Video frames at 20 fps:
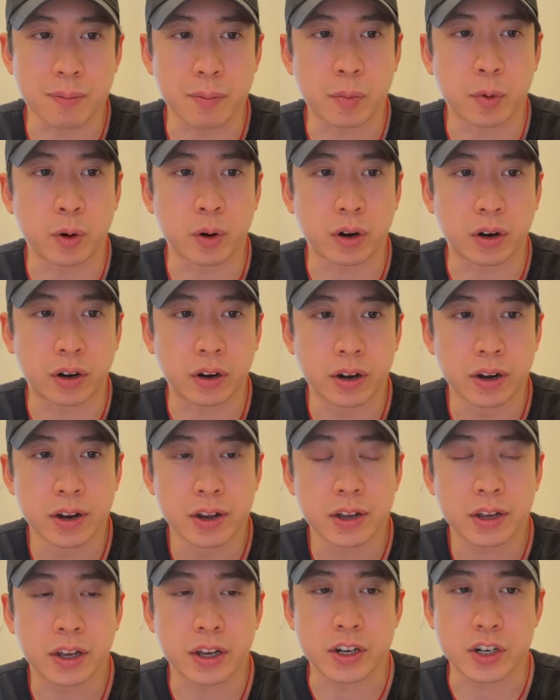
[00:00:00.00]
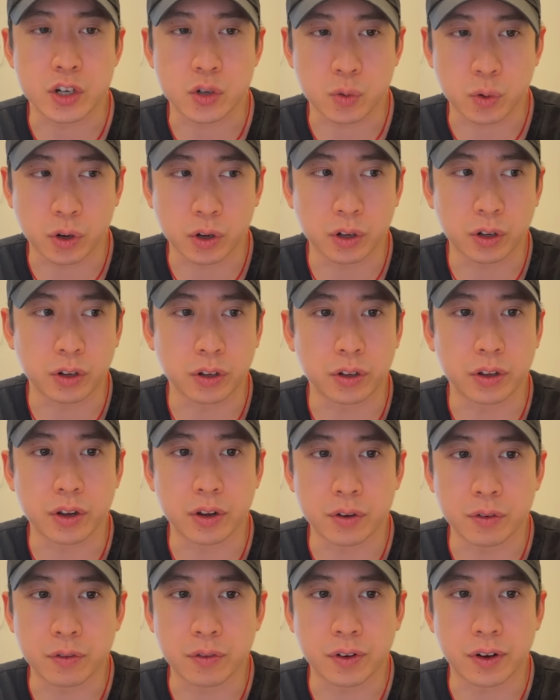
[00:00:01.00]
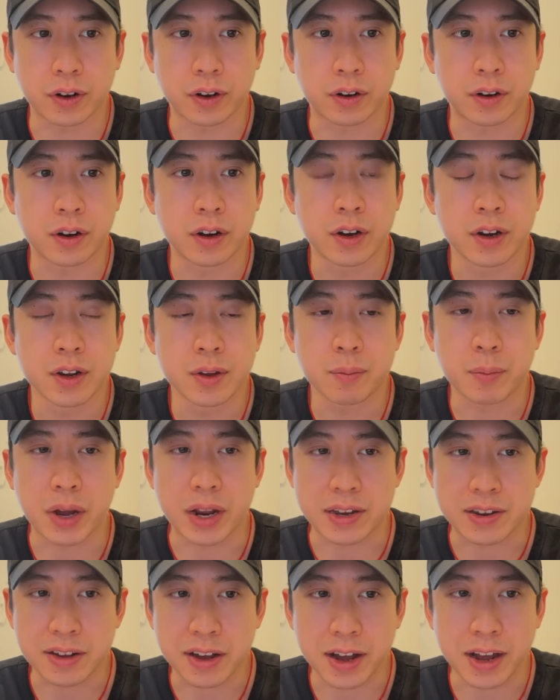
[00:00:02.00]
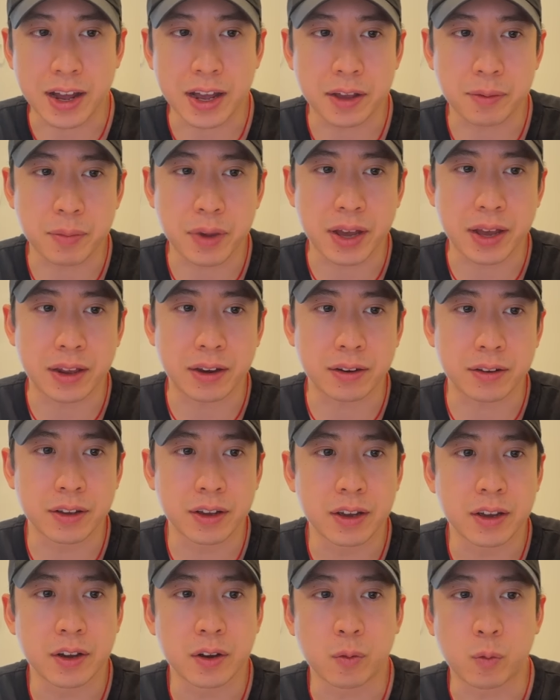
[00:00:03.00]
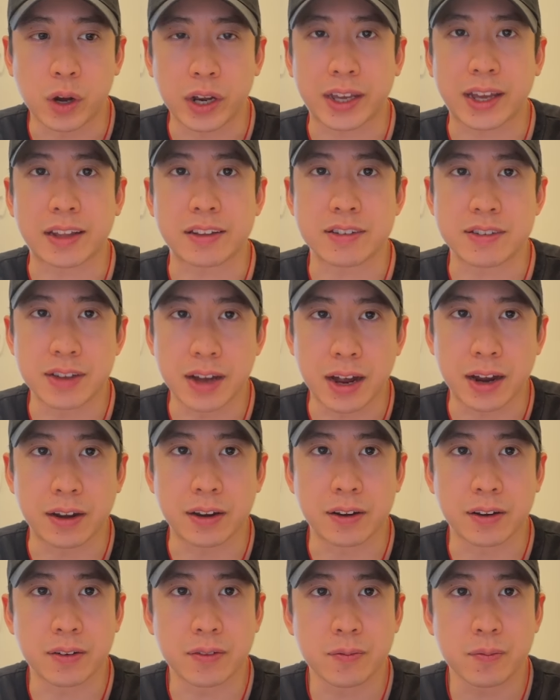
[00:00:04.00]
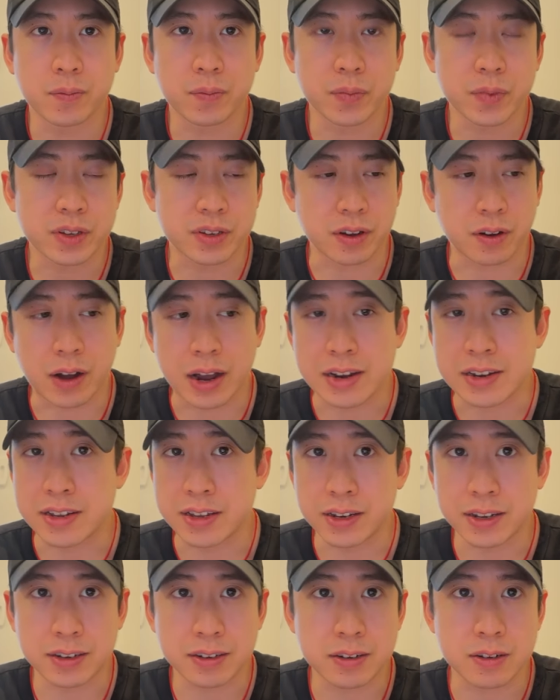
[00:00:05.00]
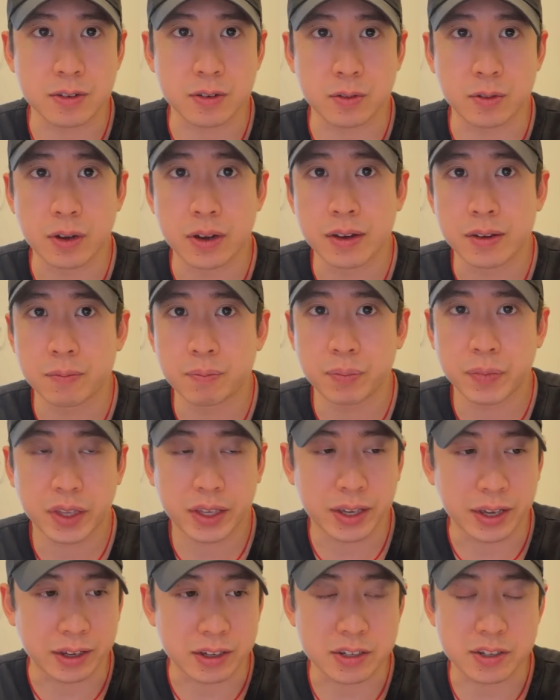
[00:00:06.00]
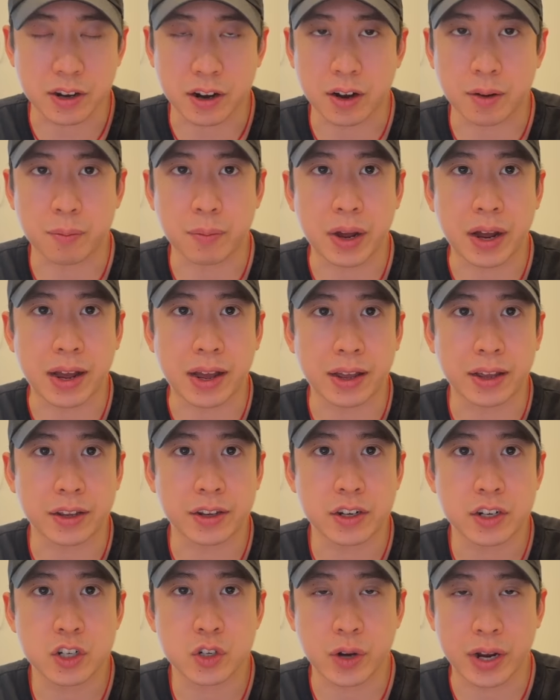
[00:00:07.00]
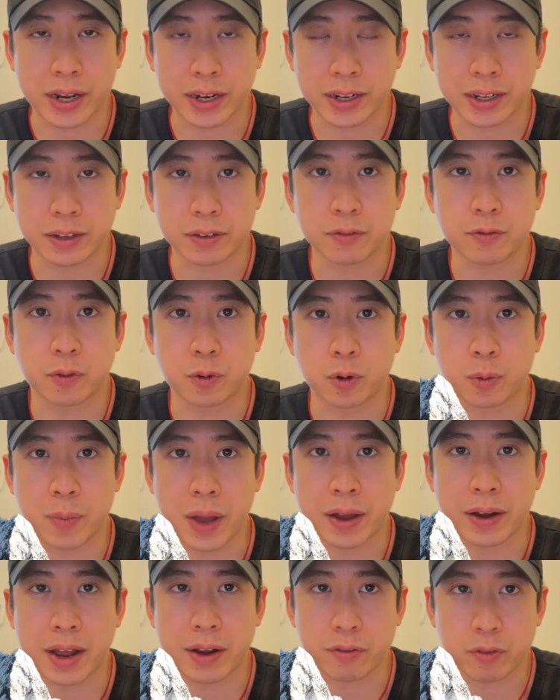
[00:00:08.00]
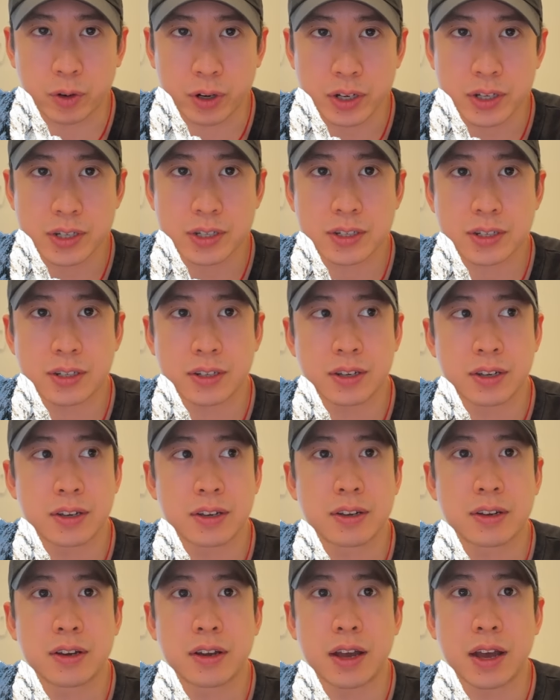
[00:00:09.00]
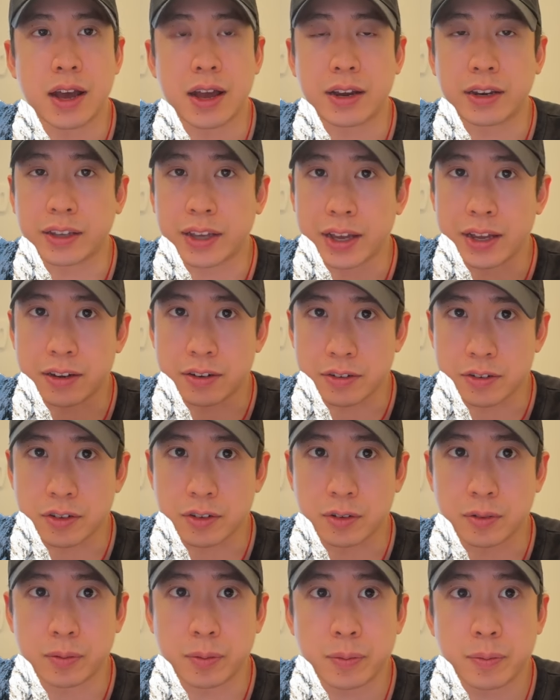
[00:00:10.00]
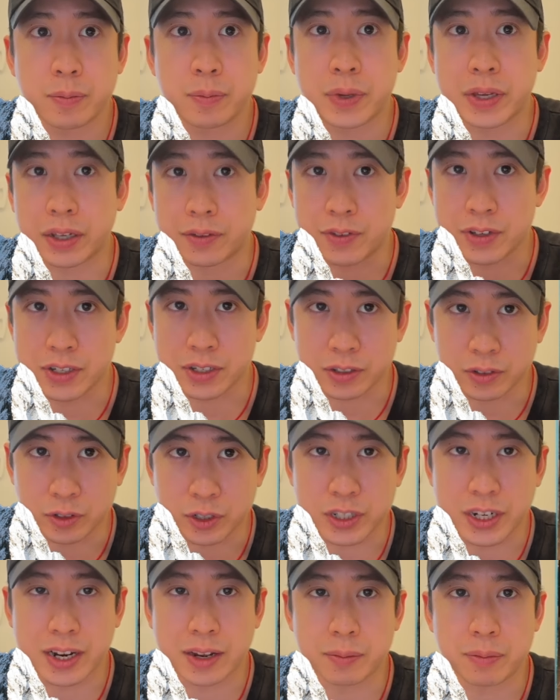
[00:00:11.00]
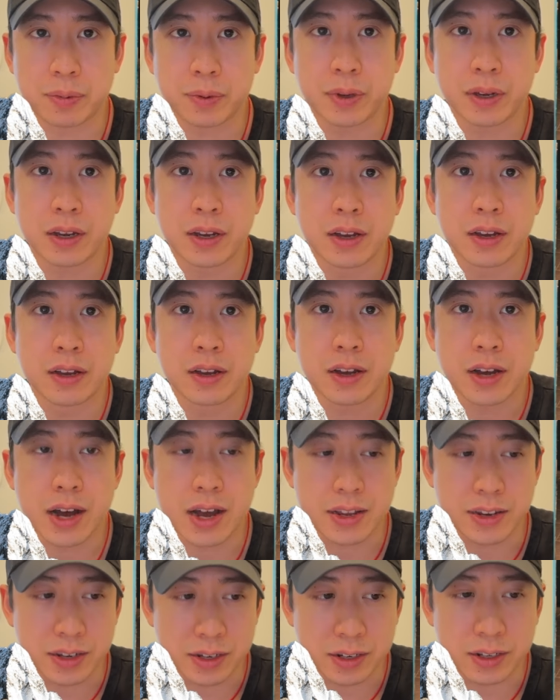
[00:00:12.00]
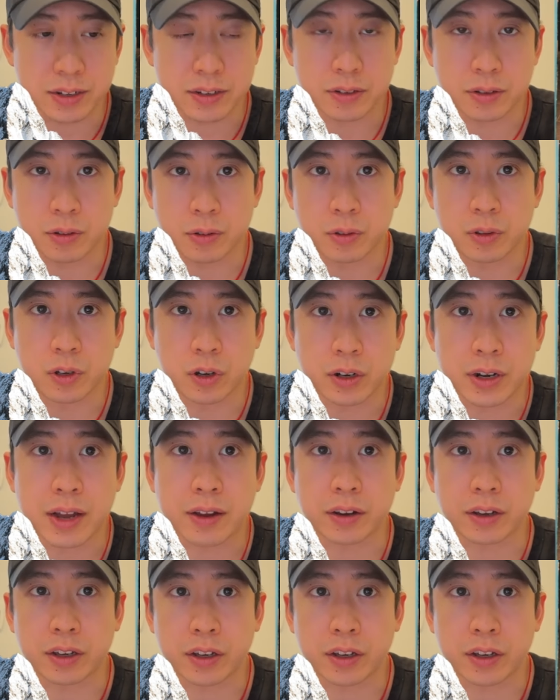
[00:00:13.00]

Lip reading: more control over my time and what gets done. So I did it to kickstart my training for Mount Everest and get into peak physical shape. I did it to learn how to